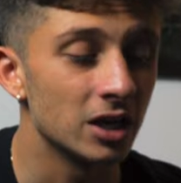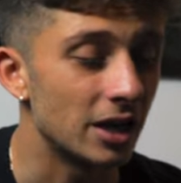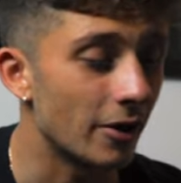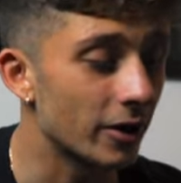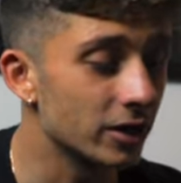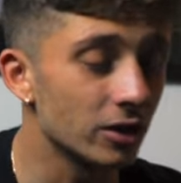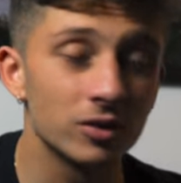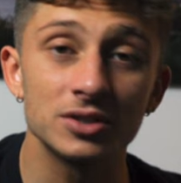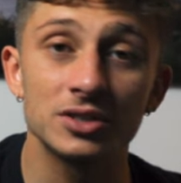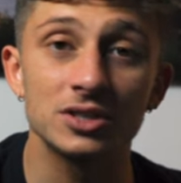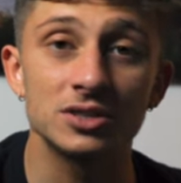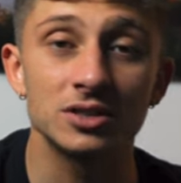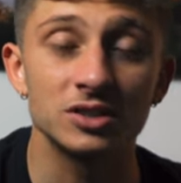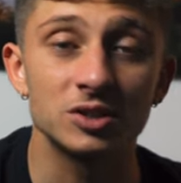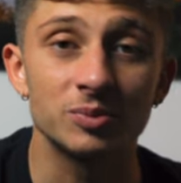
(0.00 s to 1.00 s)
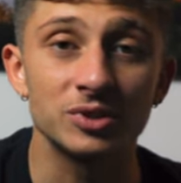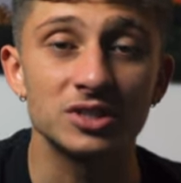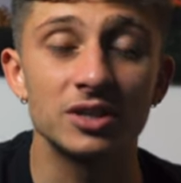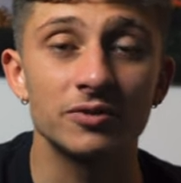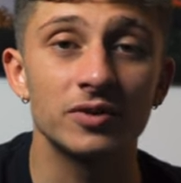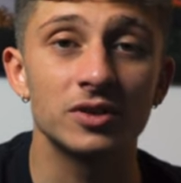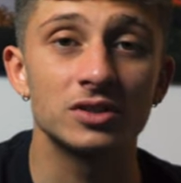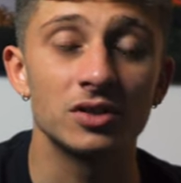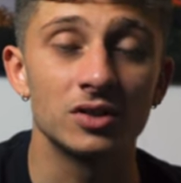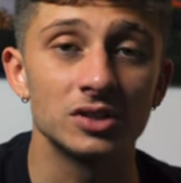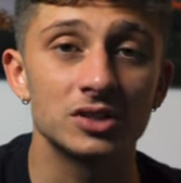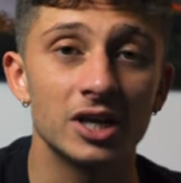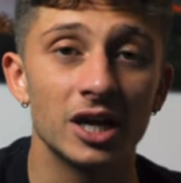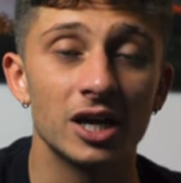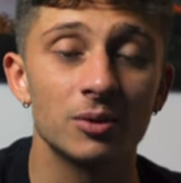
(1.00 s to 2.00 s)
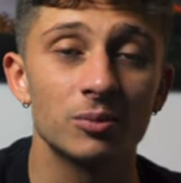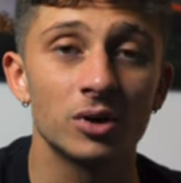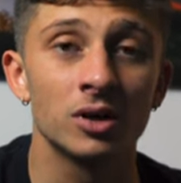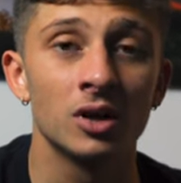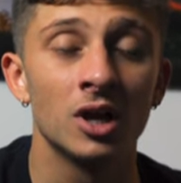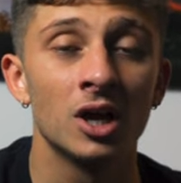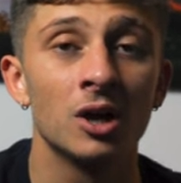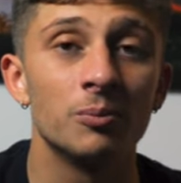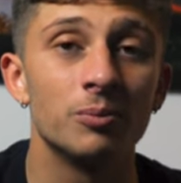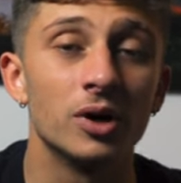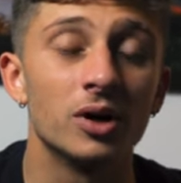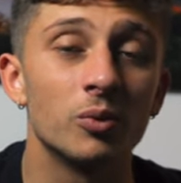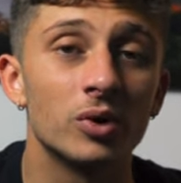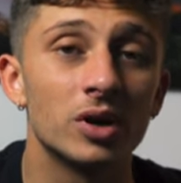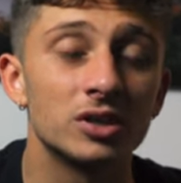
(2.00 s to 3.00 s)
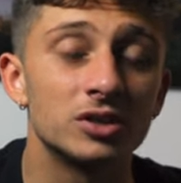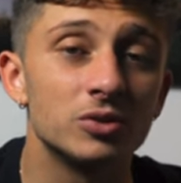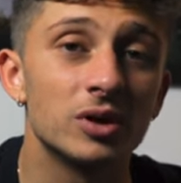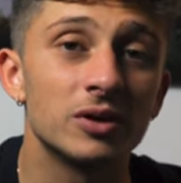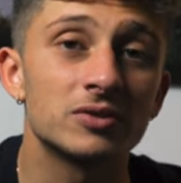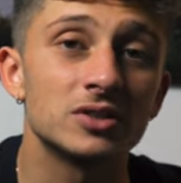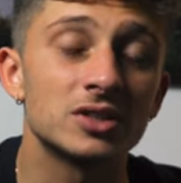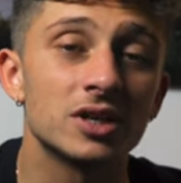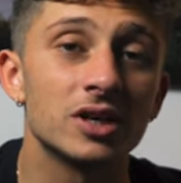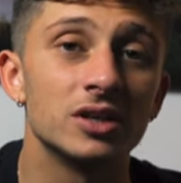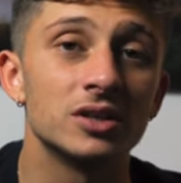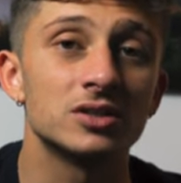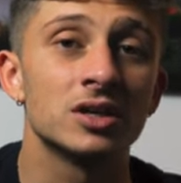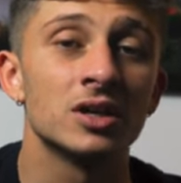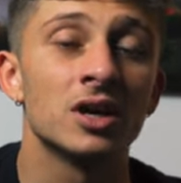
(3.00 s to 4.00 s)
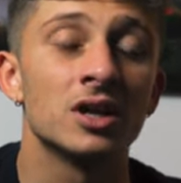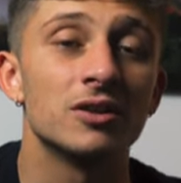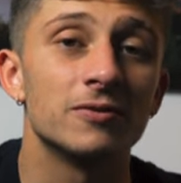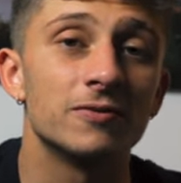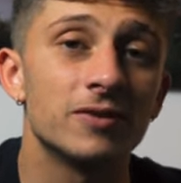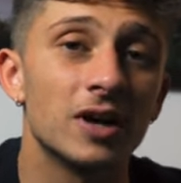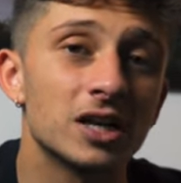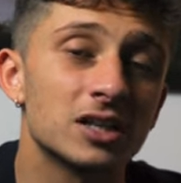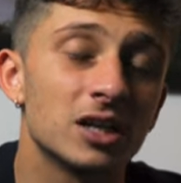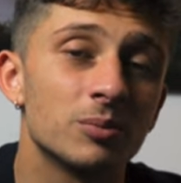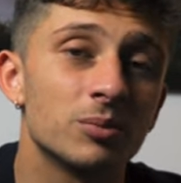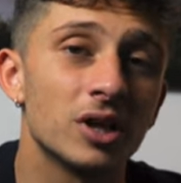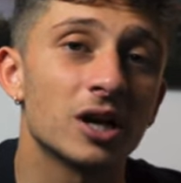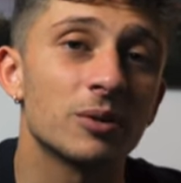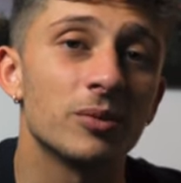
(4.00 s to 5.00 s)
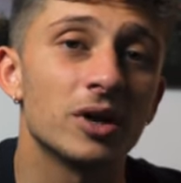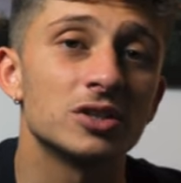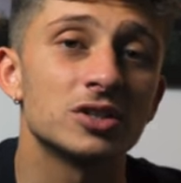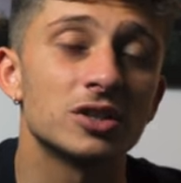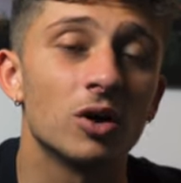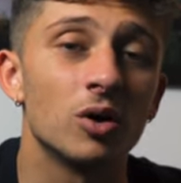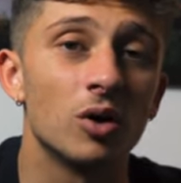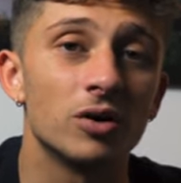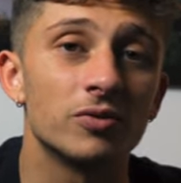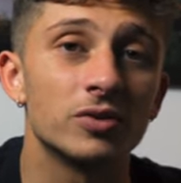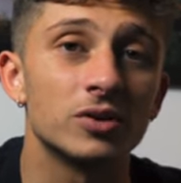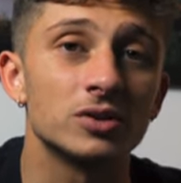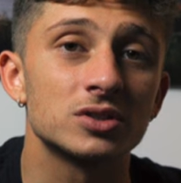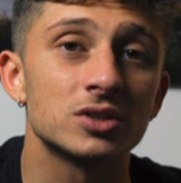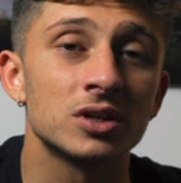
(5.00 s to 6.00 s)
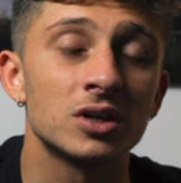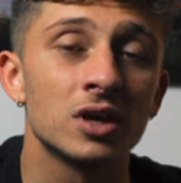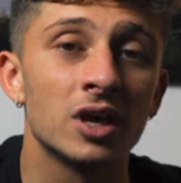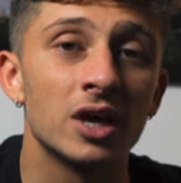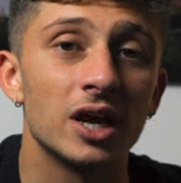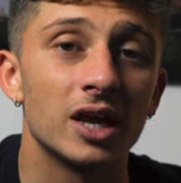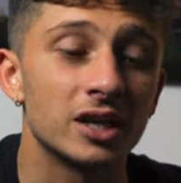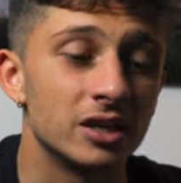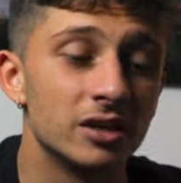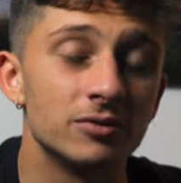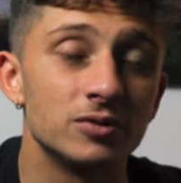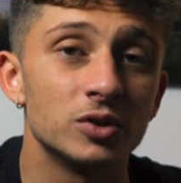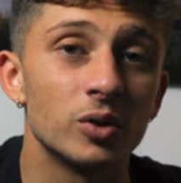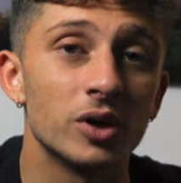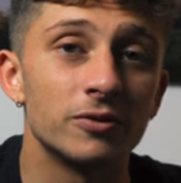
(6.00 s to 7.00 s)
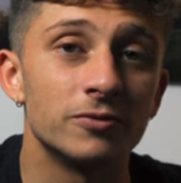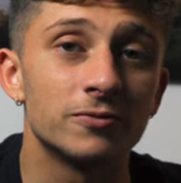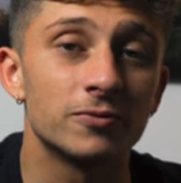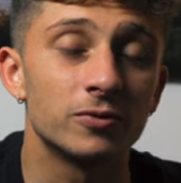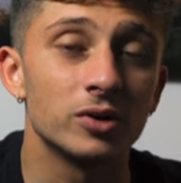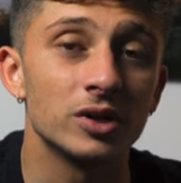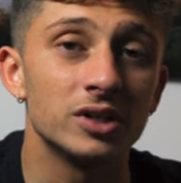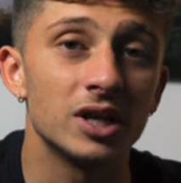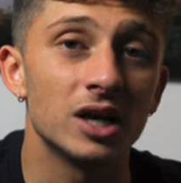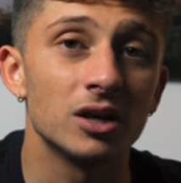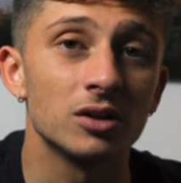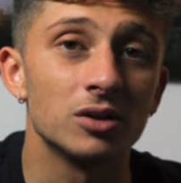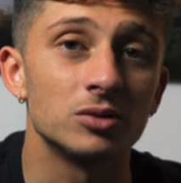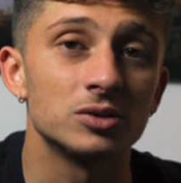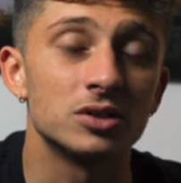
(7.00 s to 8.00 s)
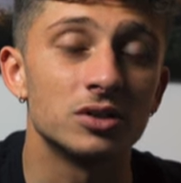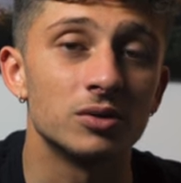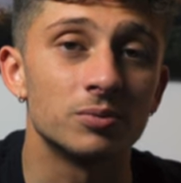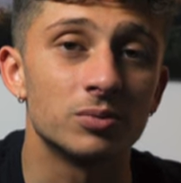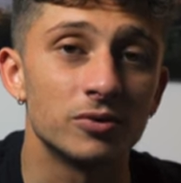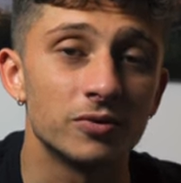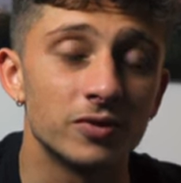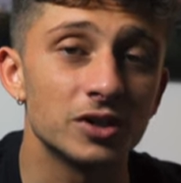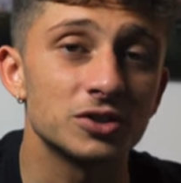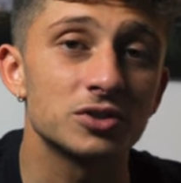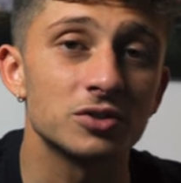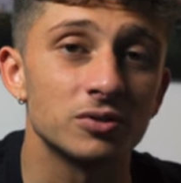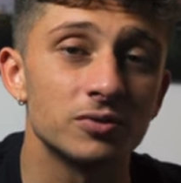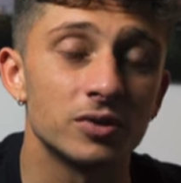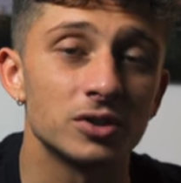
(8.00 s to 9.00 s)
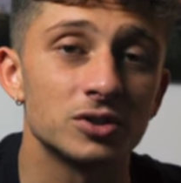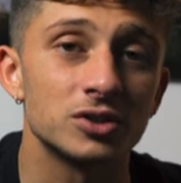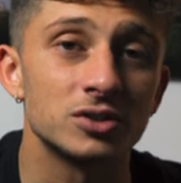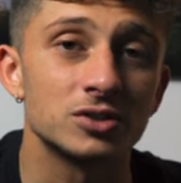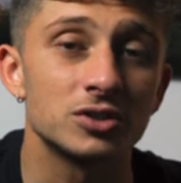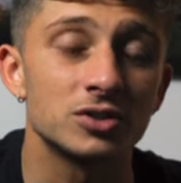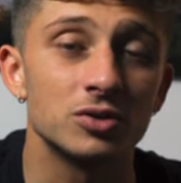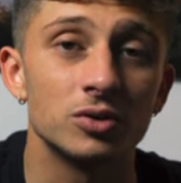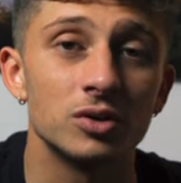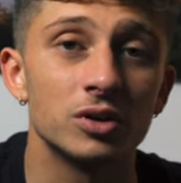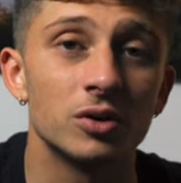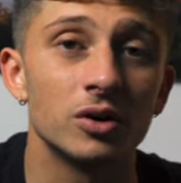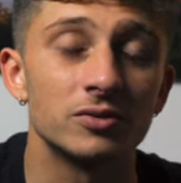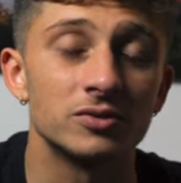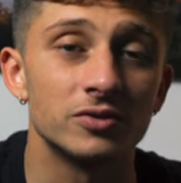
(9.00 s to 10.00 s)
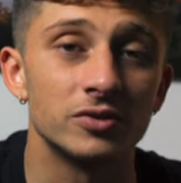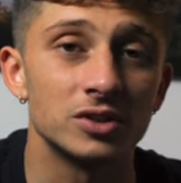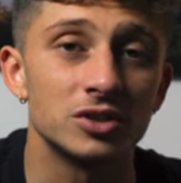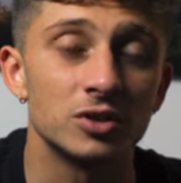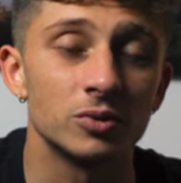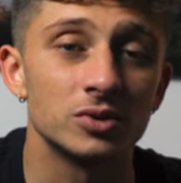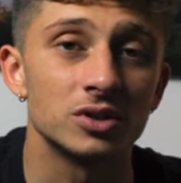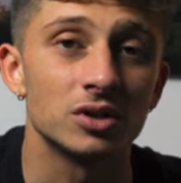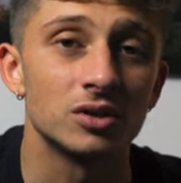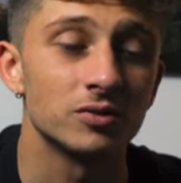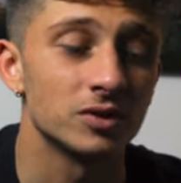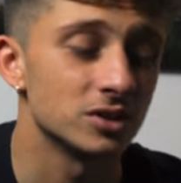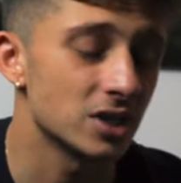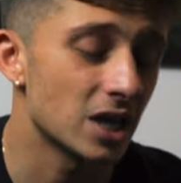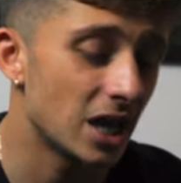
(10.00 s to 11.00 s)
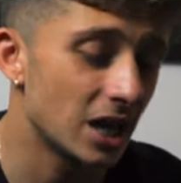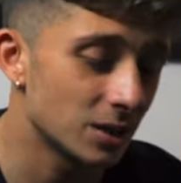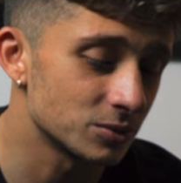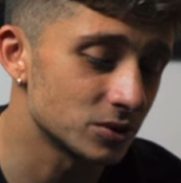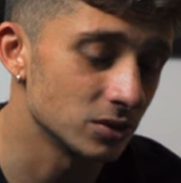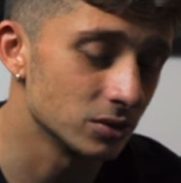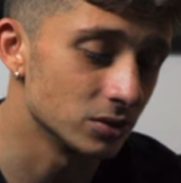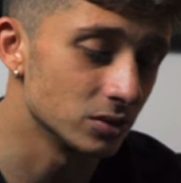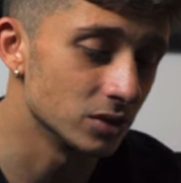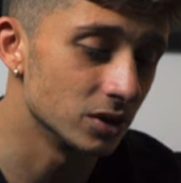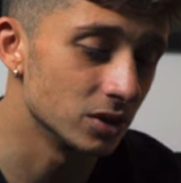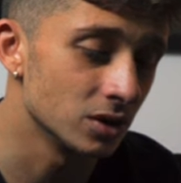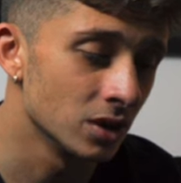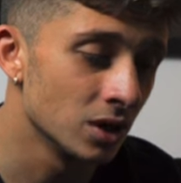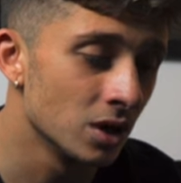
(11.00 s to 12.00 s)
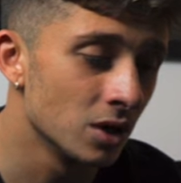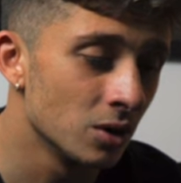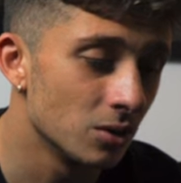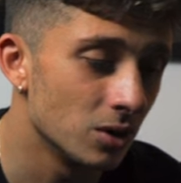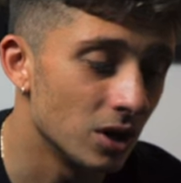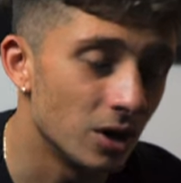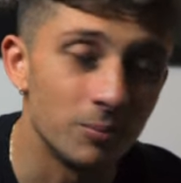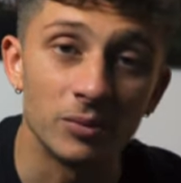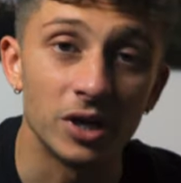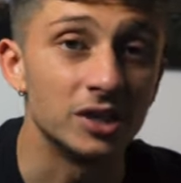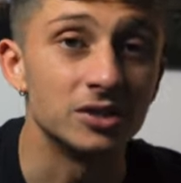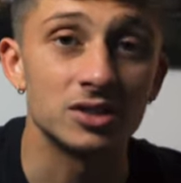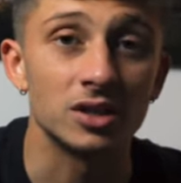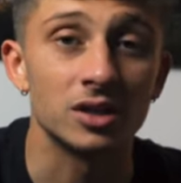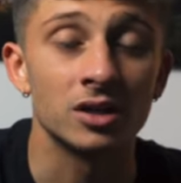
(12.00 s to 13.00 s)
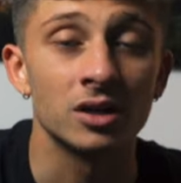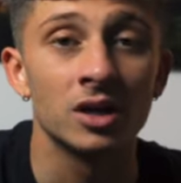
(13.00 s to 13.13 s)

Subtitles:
Now I know this isn't specific to this camera, but what I do have to say is the fact that Blackmagic offers and gives you a free download to the professional version studio of DaVinci Resolve is absolutely amazing.